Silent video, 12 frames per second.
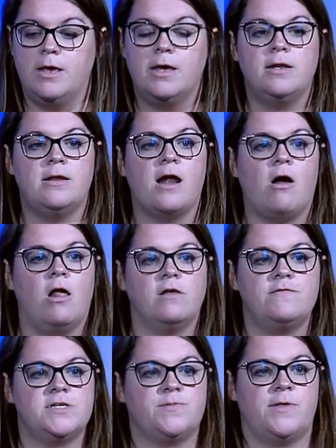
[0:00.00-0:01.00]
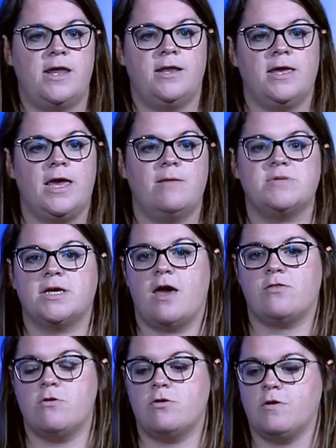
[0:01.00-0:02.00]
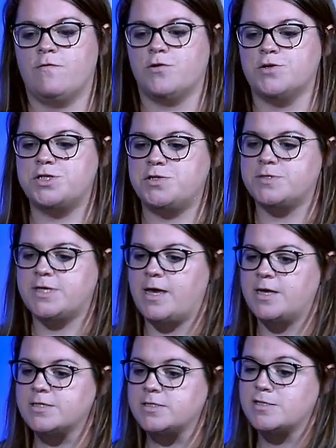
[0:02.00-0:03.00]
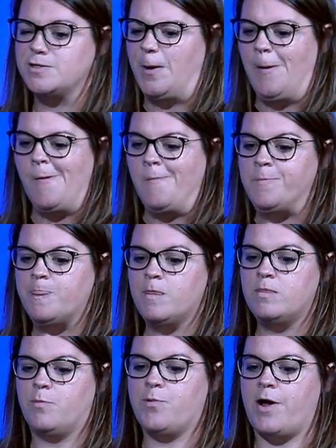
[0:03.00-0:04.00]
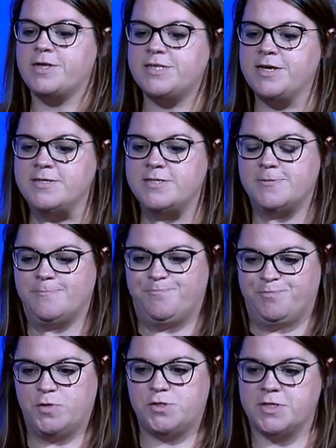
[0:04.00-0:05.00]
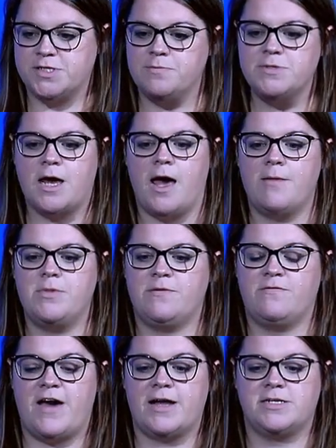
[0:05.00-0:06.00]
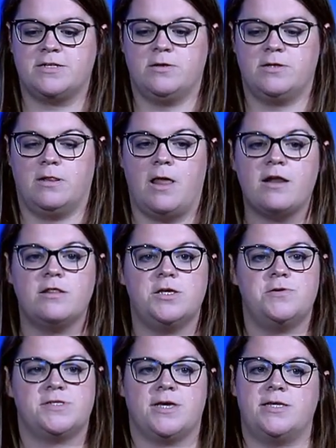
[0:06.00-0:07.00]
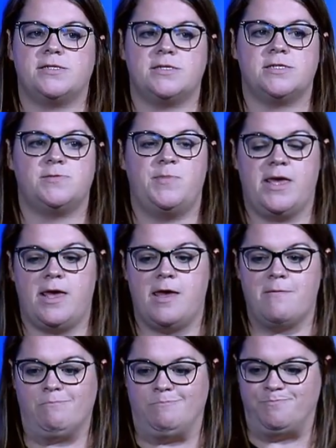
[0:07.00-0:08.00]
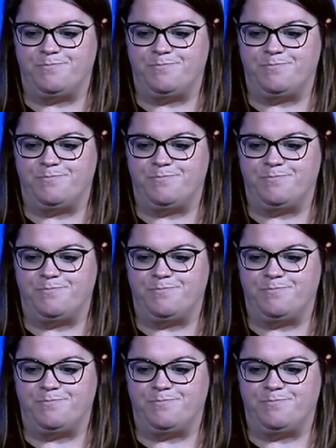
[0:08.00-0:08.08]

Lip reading: Not all of this planning came together on our first use case. The process took some time, and in fact, a lot of the use cases became